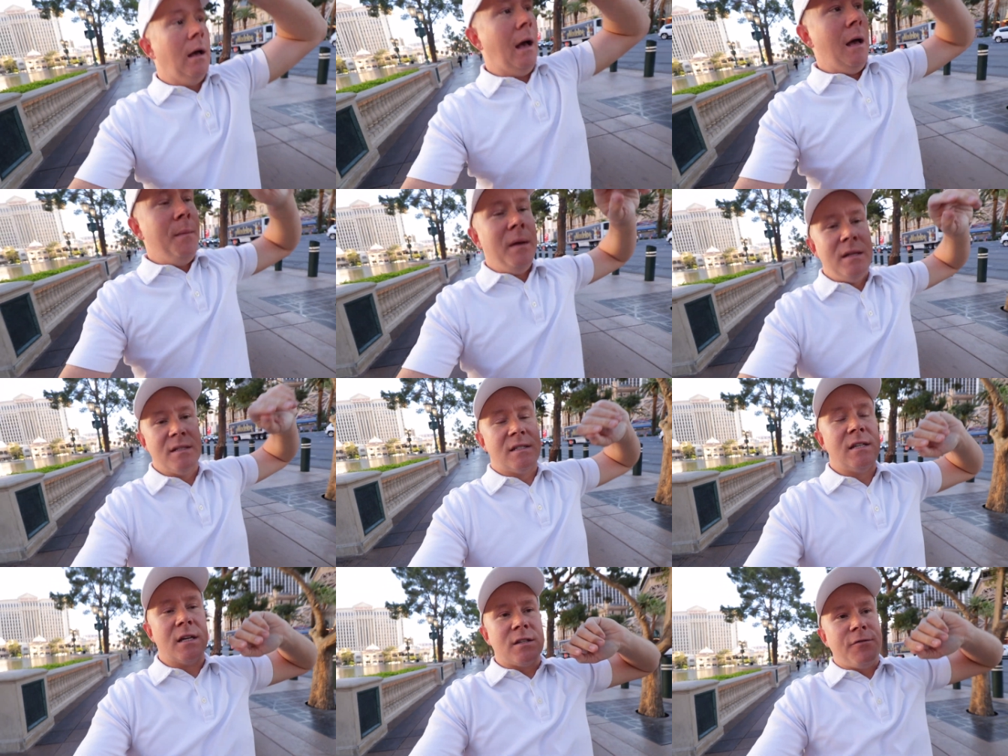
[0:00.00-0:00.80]
I mean
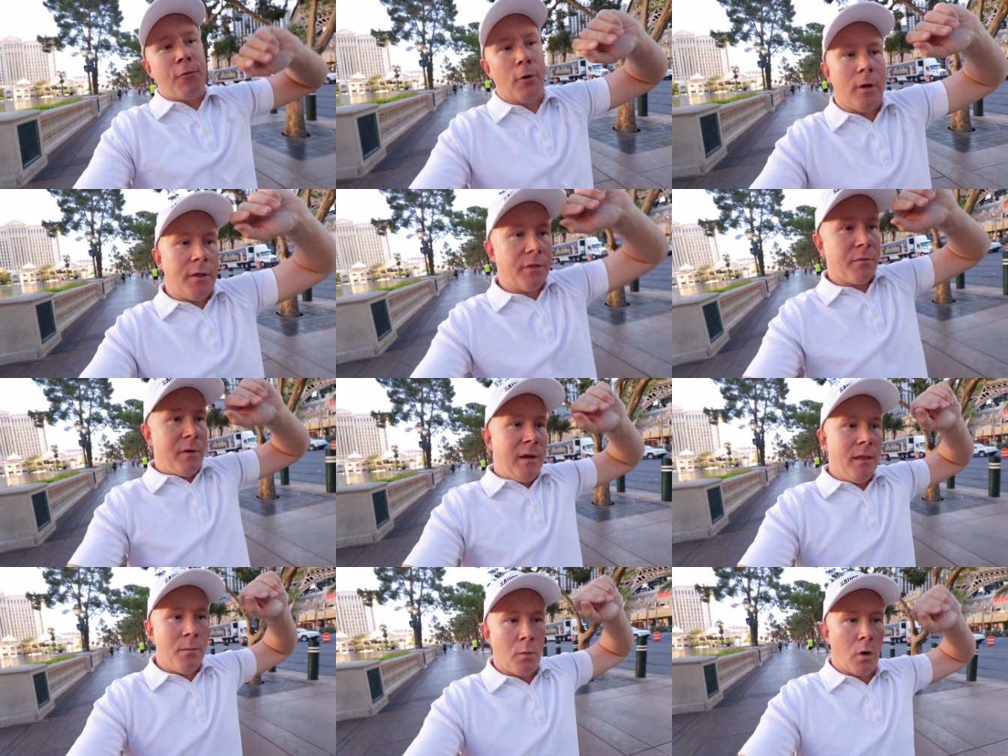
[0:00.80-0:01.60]
6.43
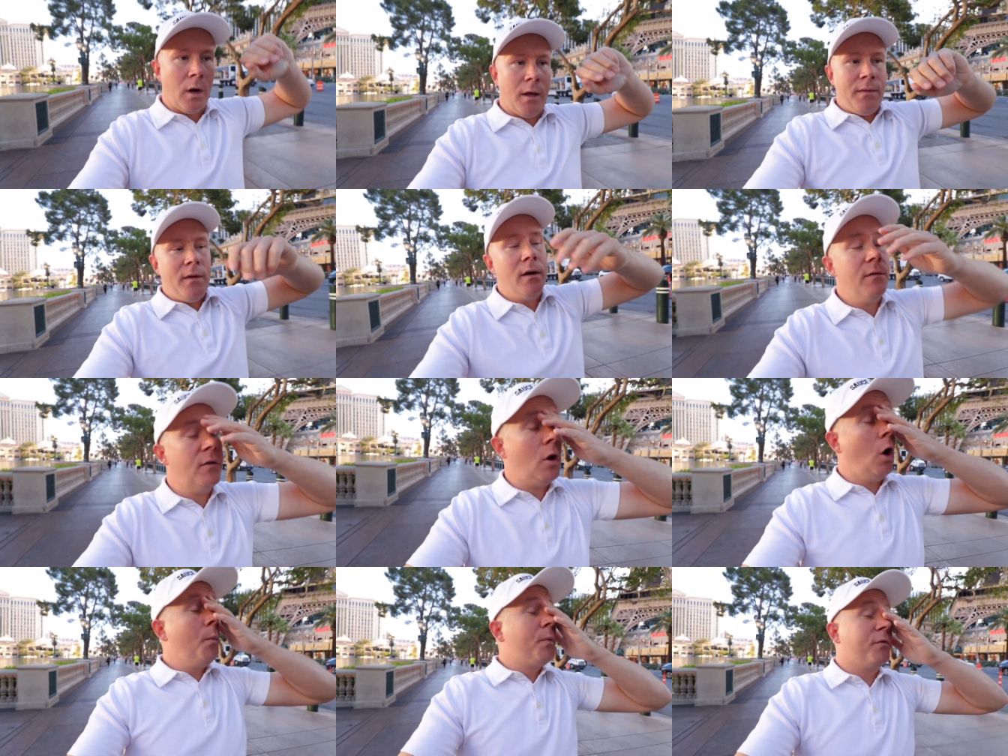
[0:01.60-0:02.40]
in the morning. They don't even
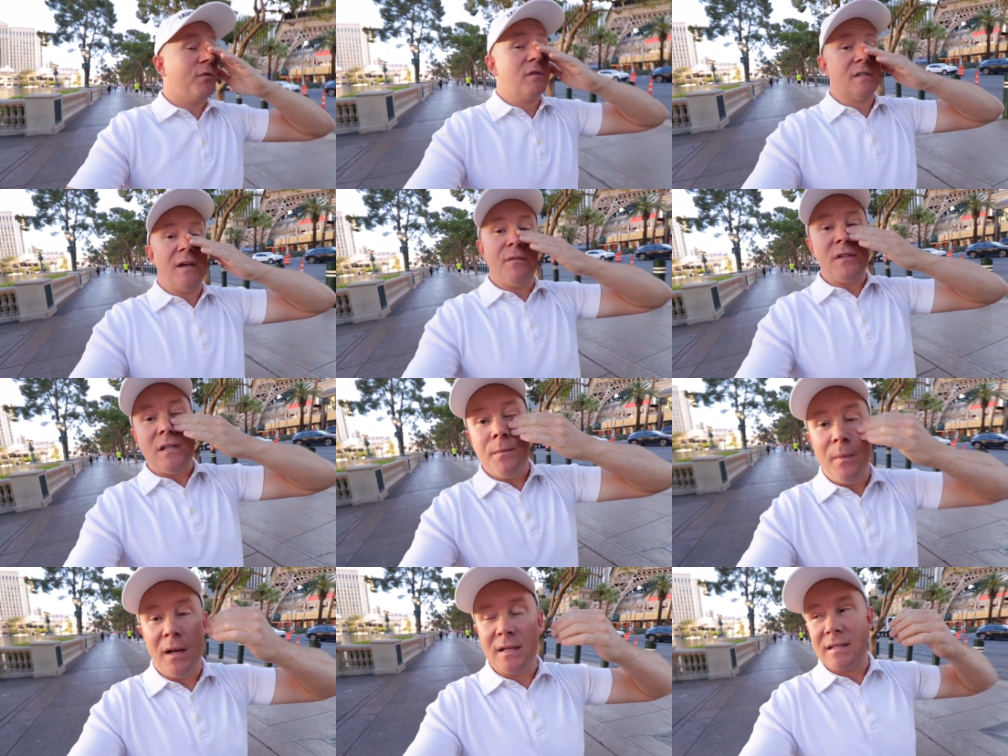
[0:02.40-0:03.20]
open for
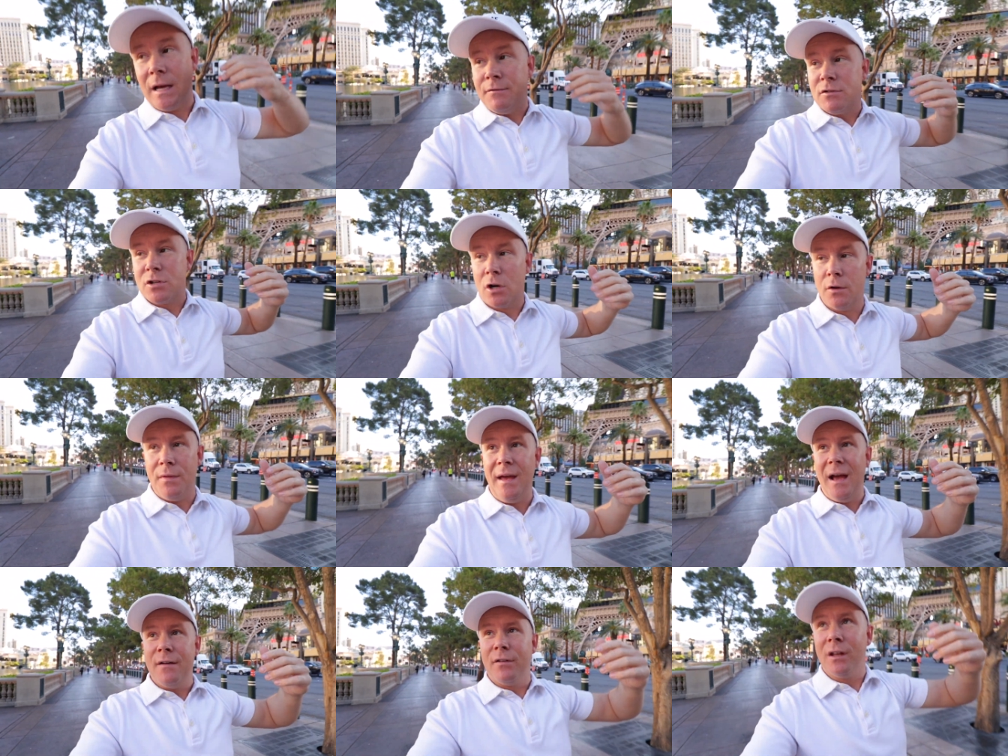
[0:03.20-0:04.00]
17 minutes. I've just heard they have a